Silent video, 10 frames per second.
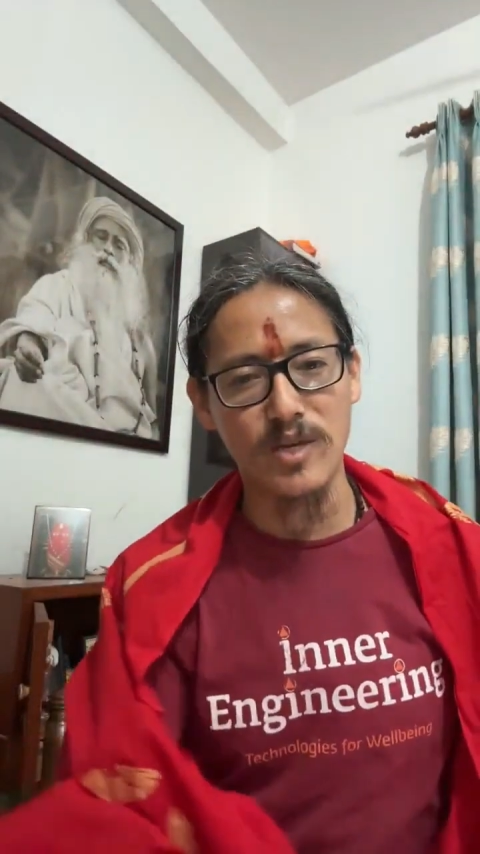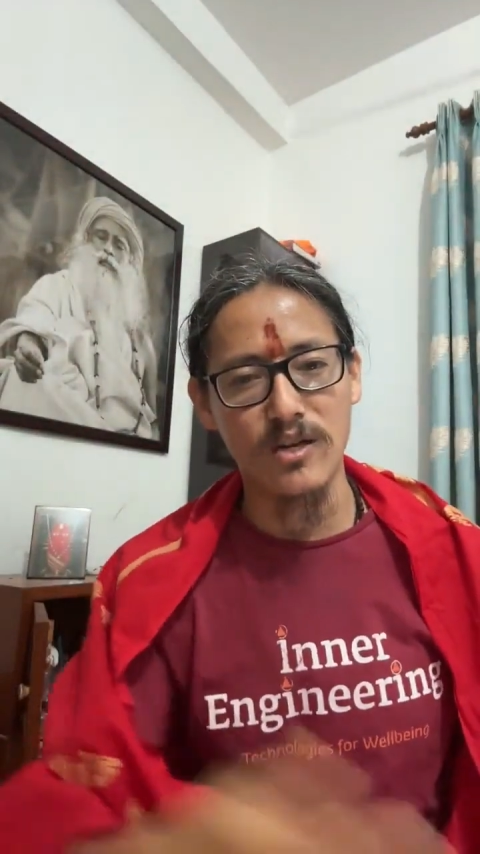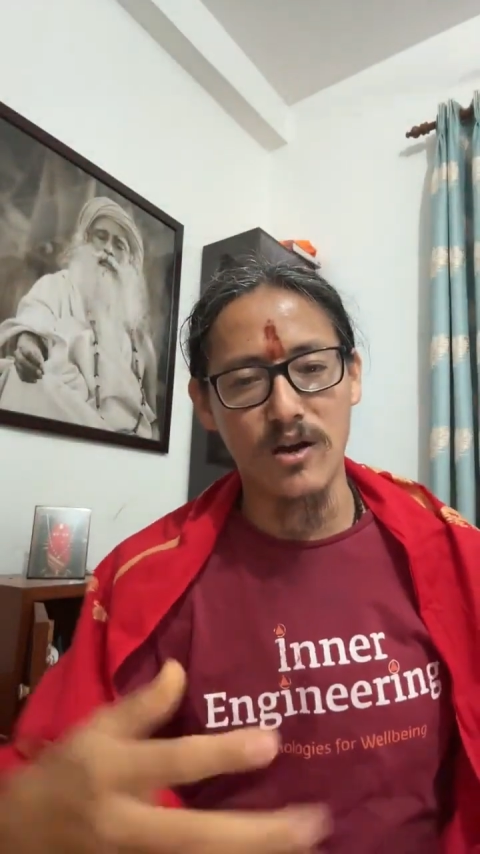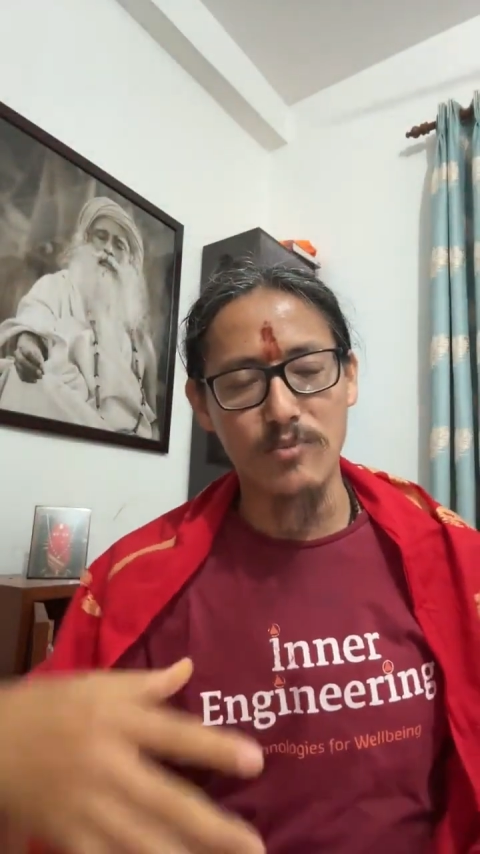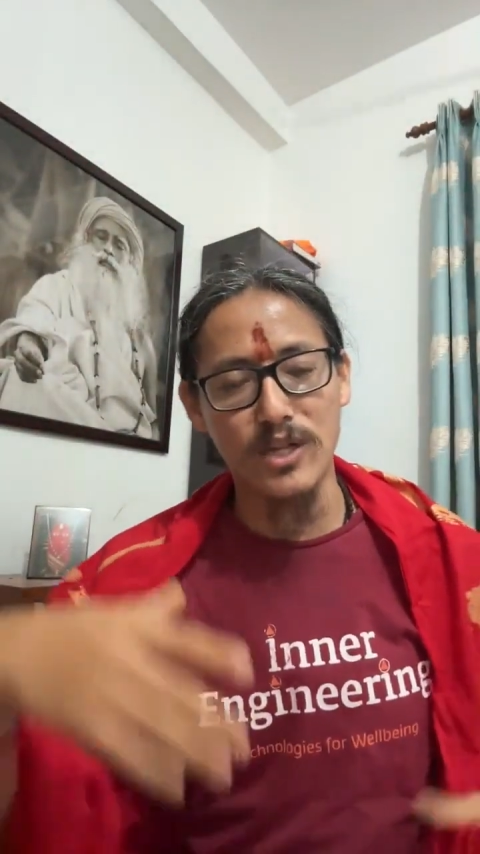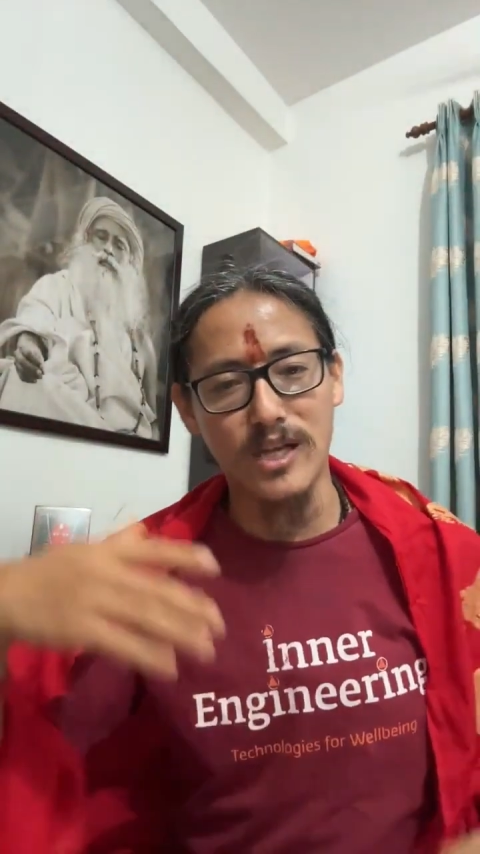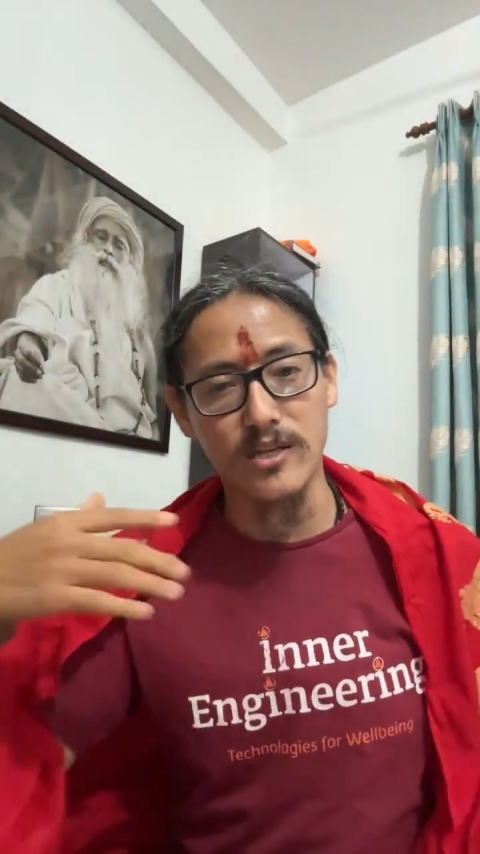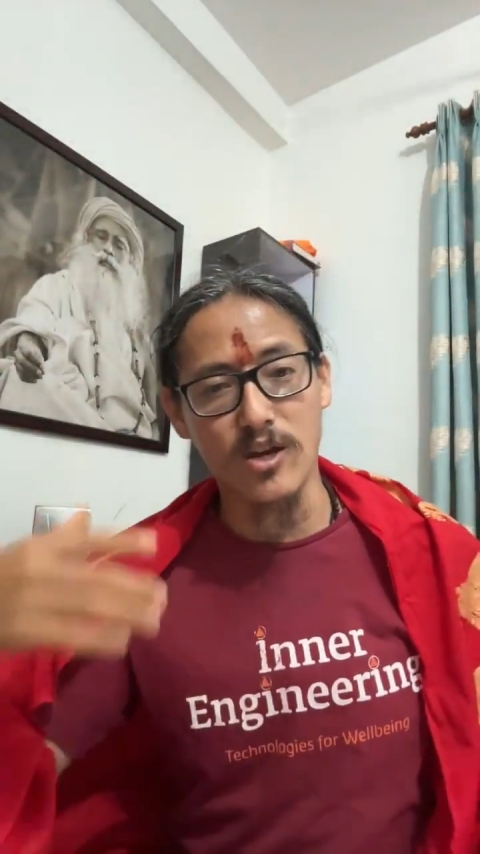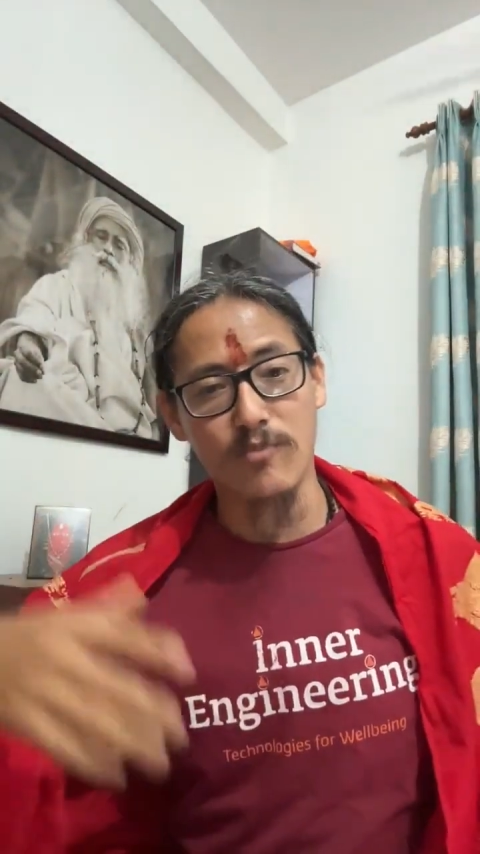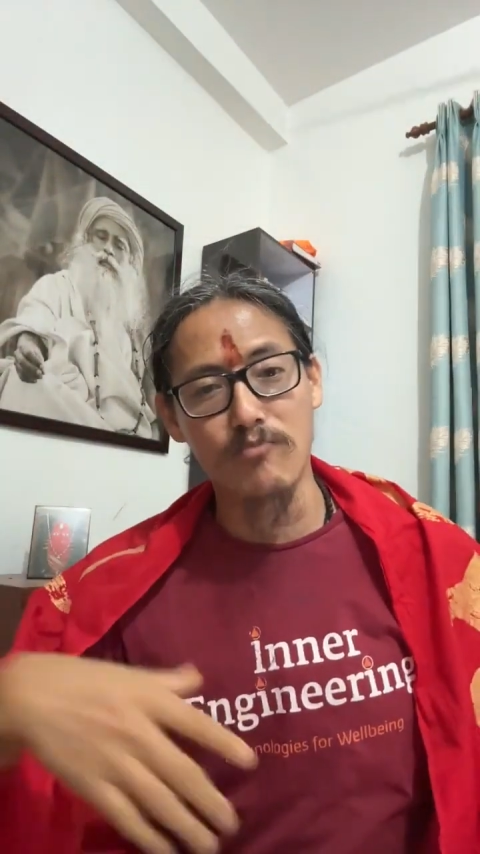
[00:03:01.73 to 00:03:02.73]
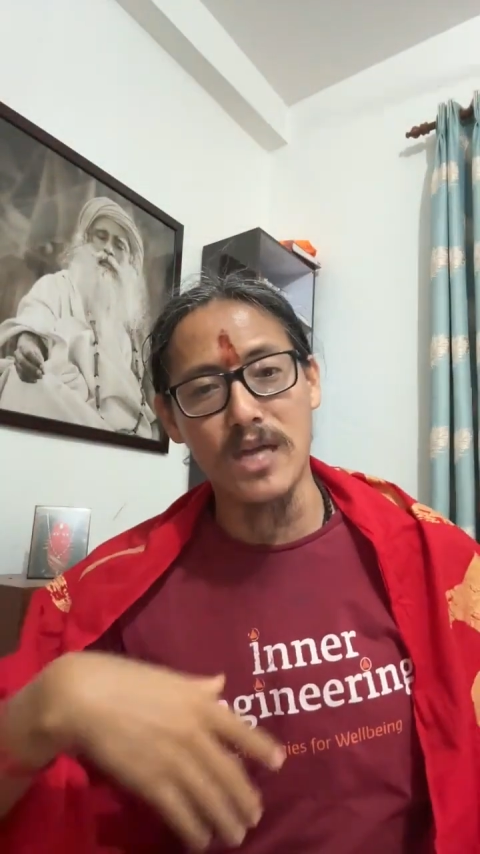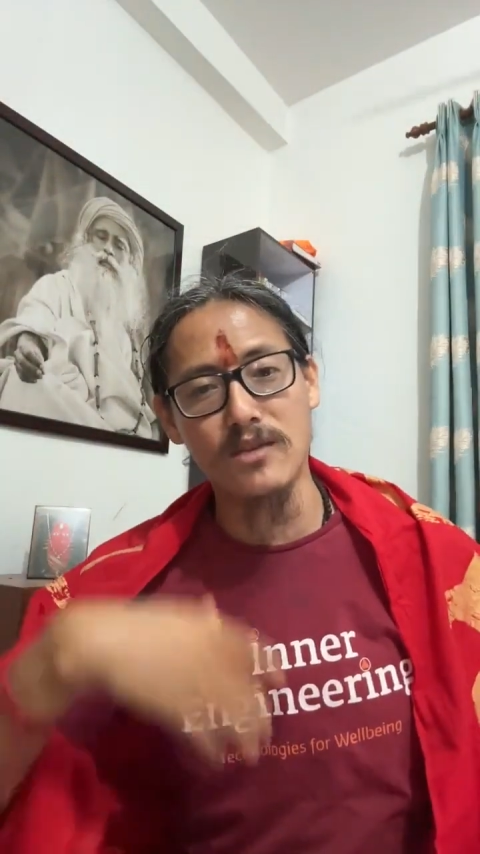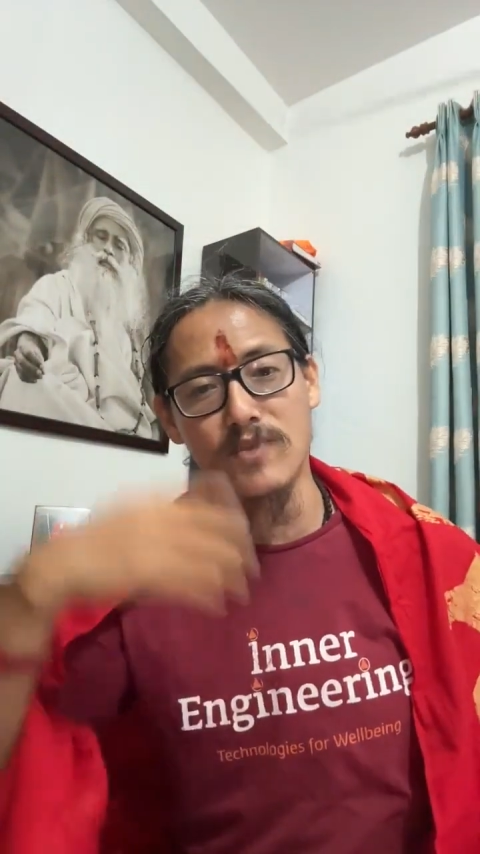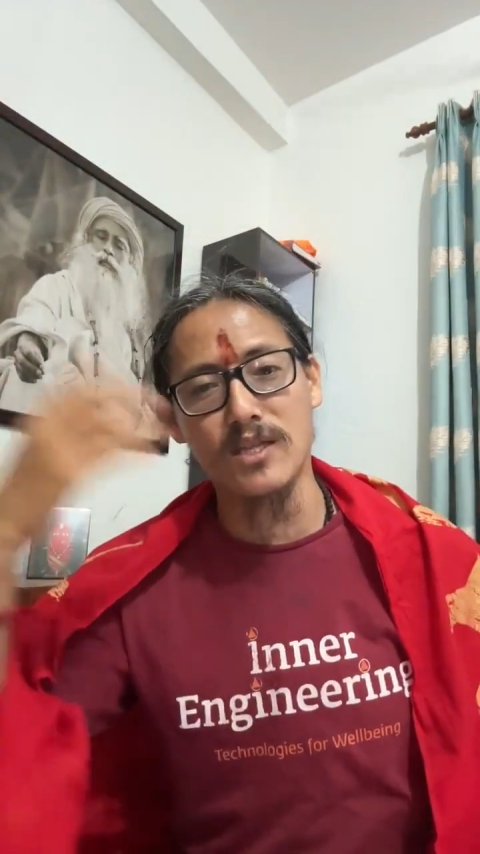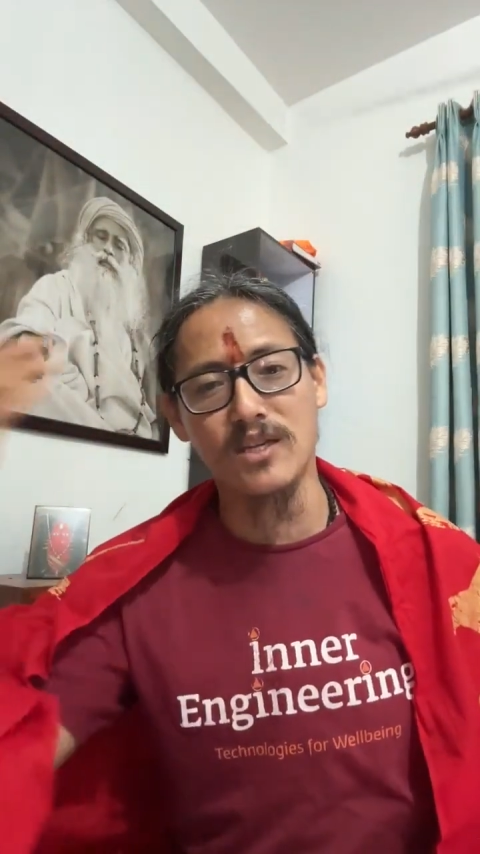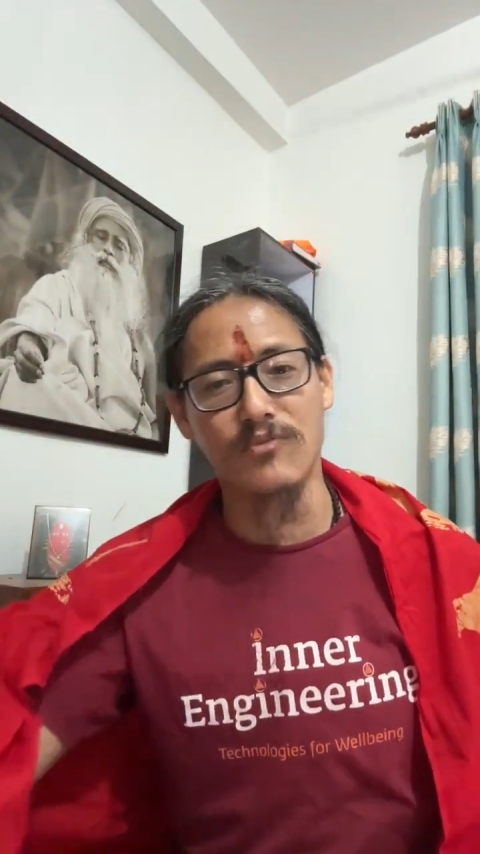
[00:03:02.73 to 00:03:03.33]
coming up in like many